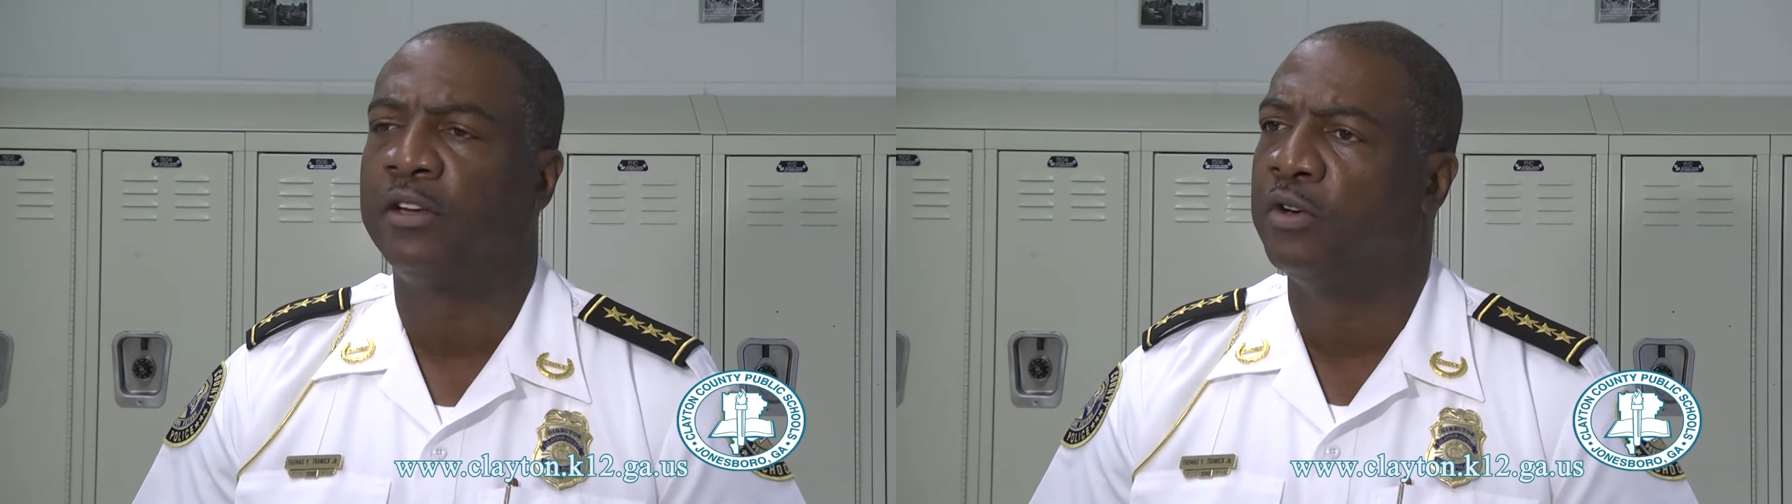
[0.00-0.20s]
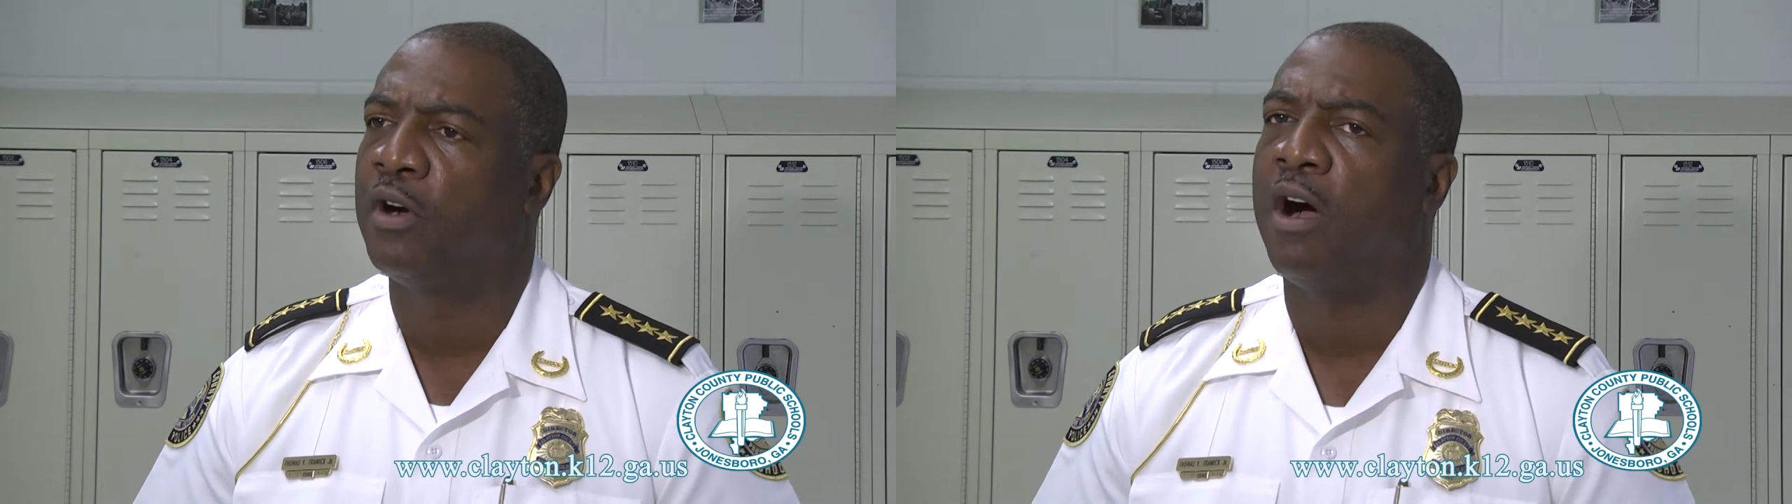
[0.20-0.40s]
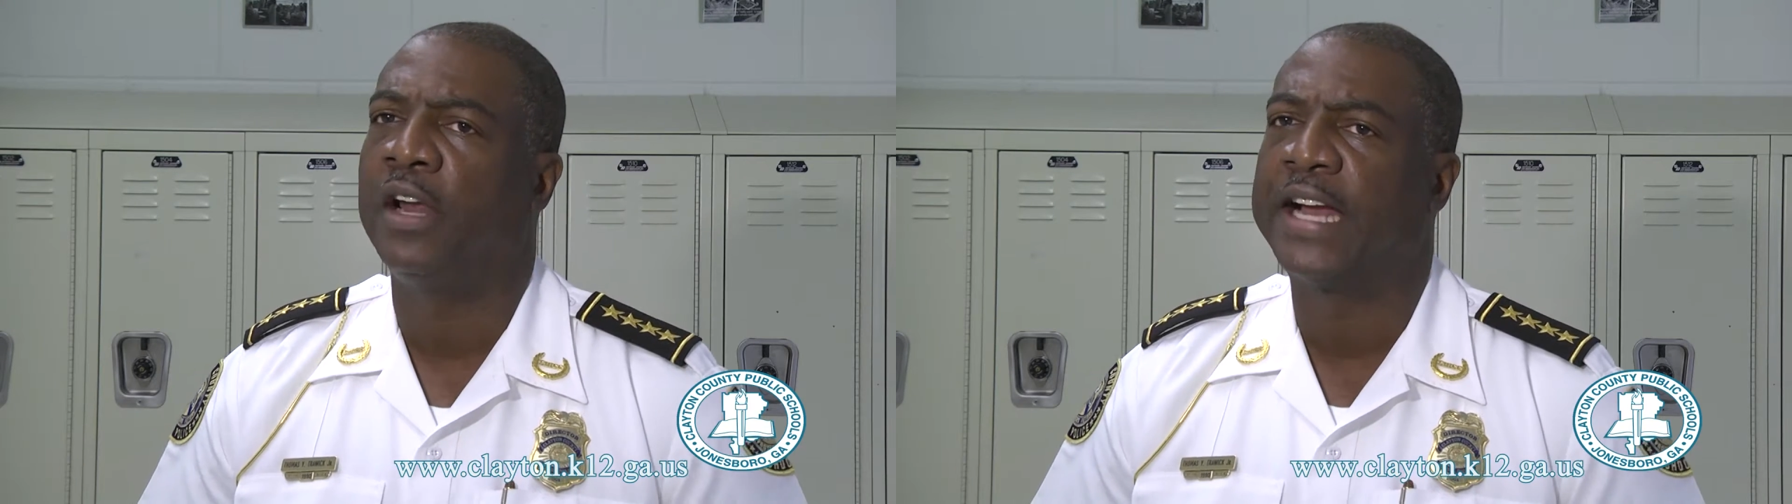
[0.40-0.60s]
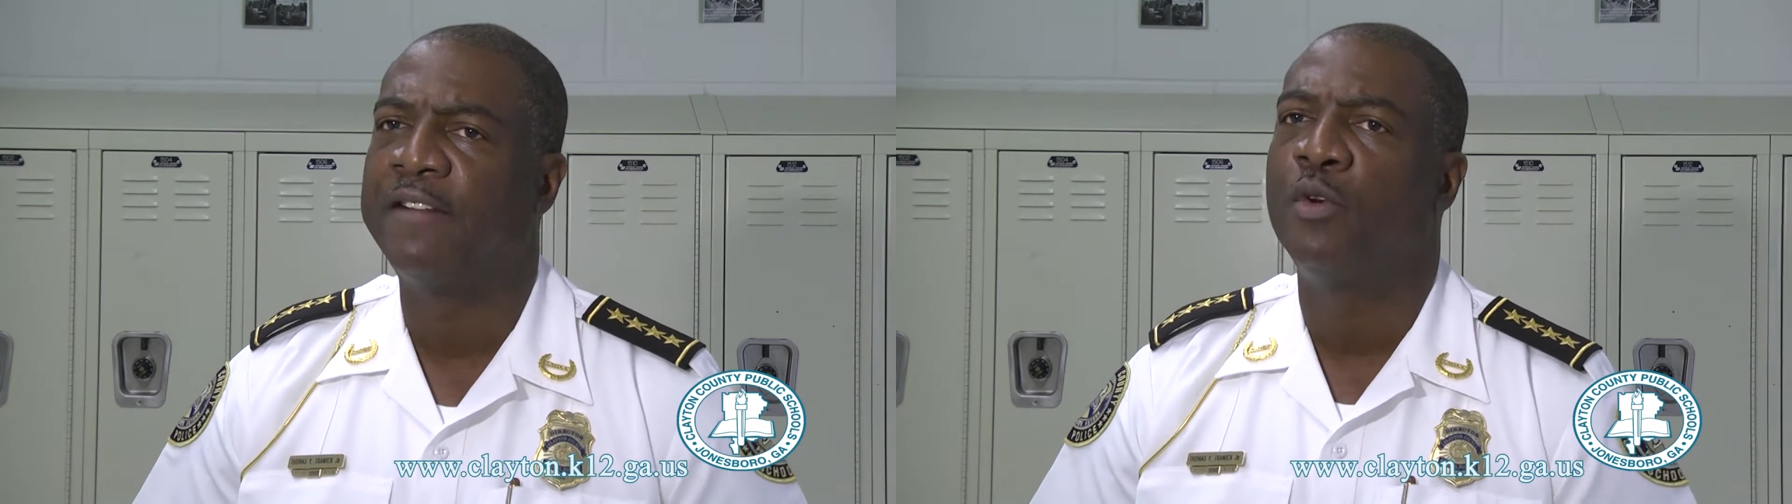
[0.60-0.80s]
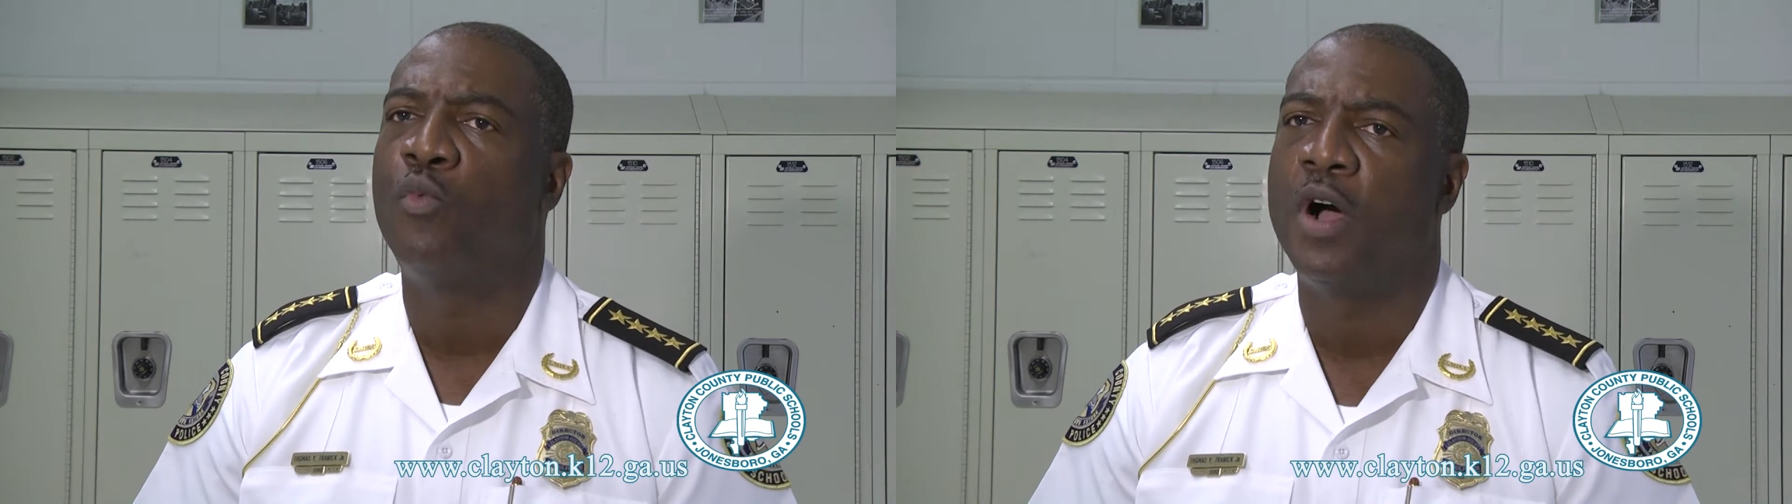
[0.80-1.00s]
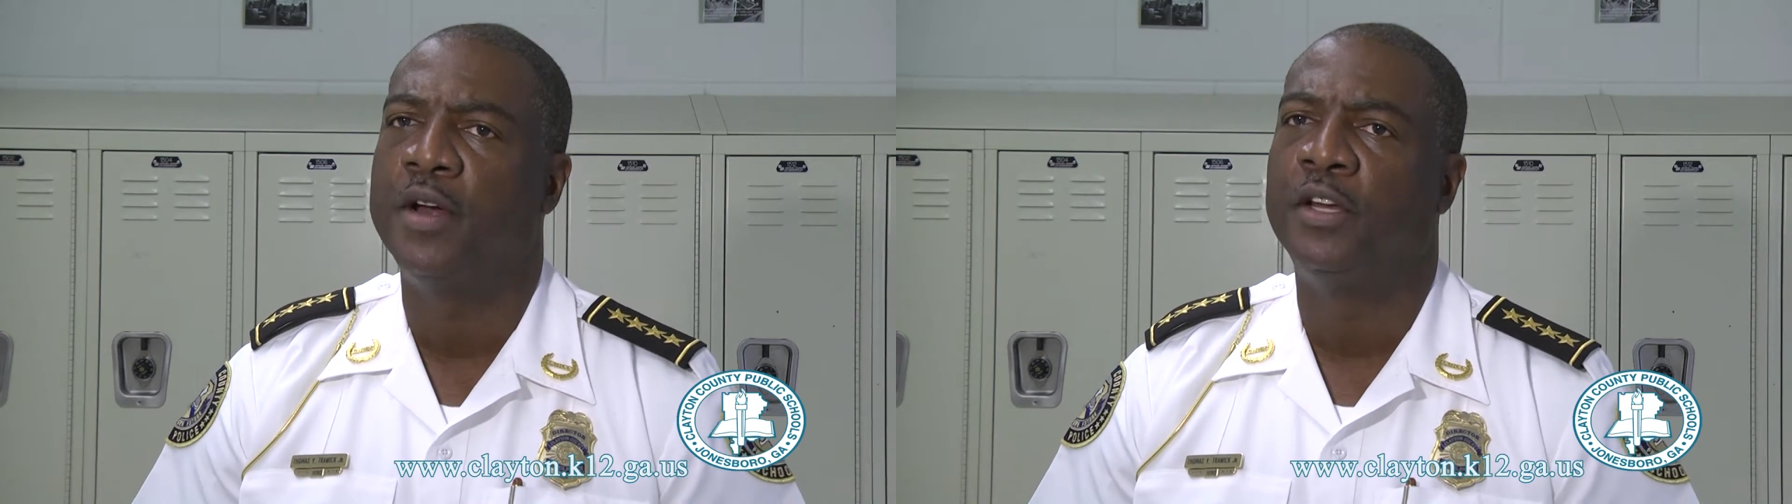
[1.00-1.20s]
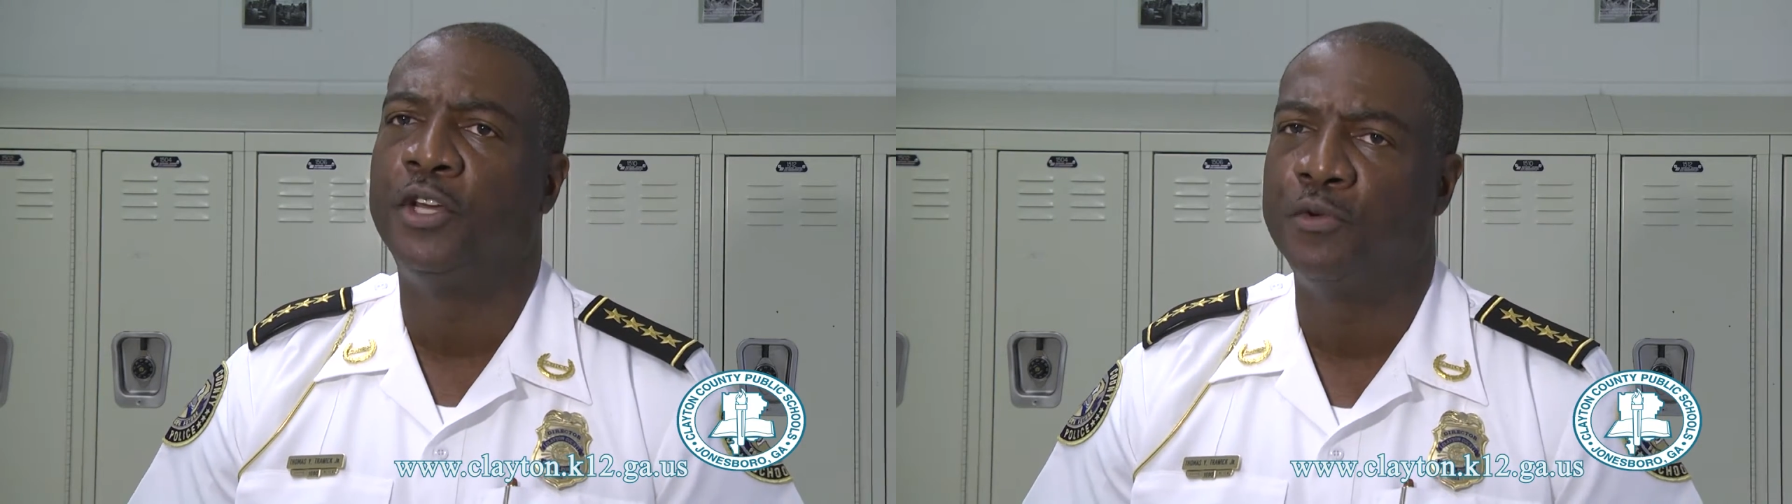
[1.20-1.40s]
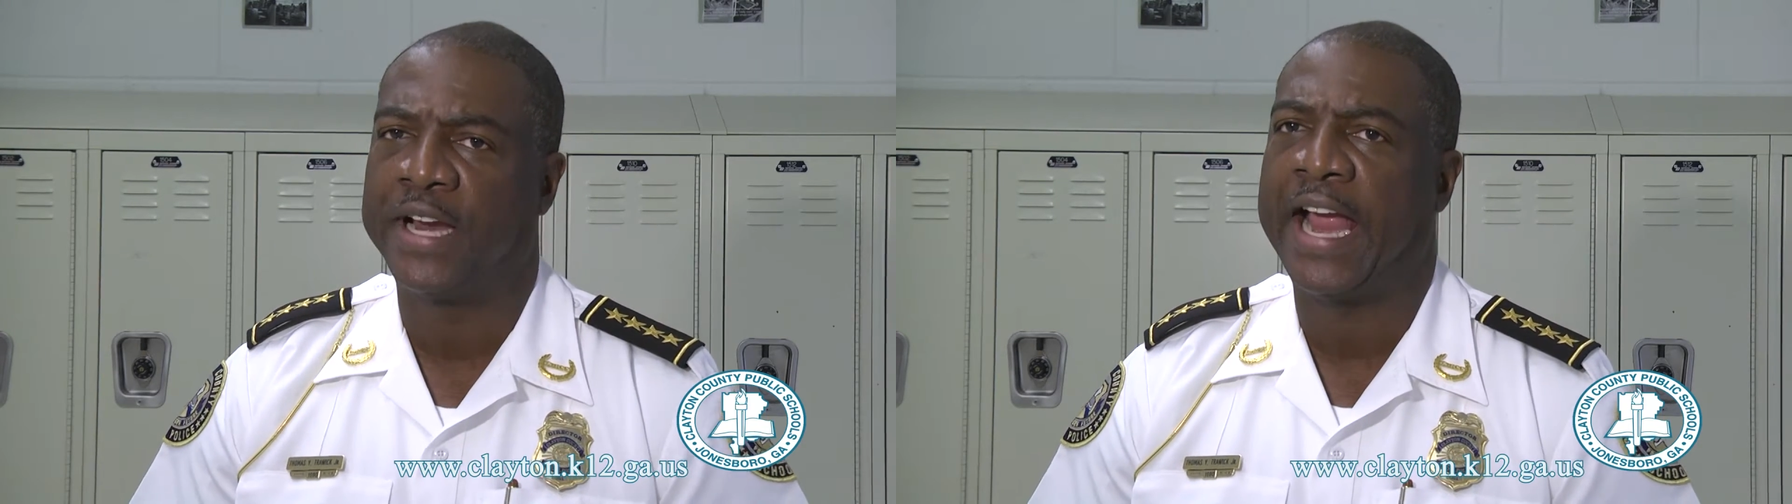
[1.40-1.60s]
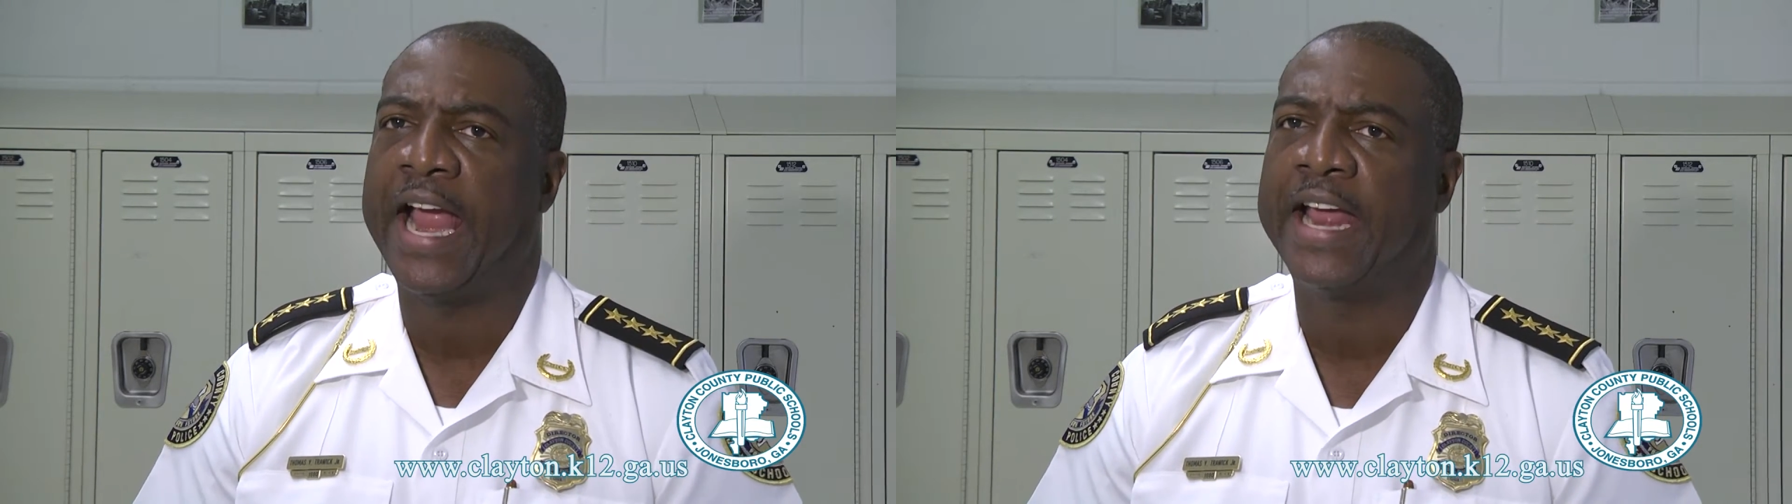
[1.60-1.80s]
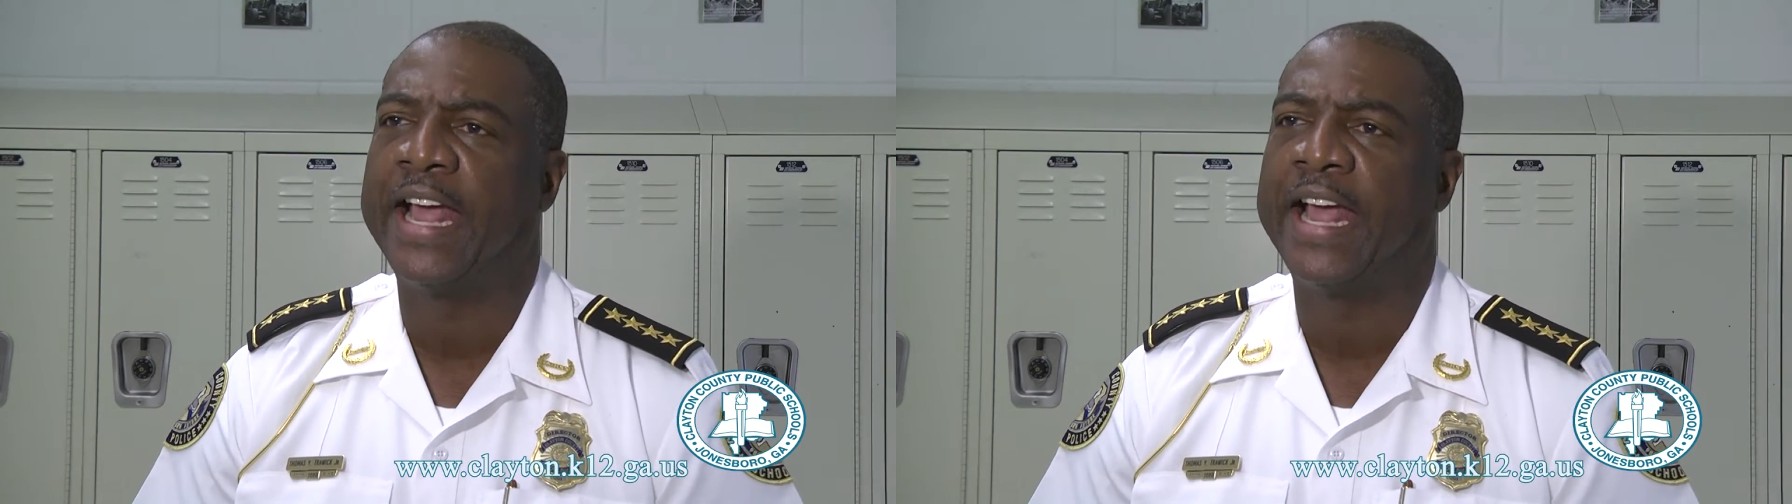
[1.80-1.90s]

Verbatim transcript: You're calling everyone you can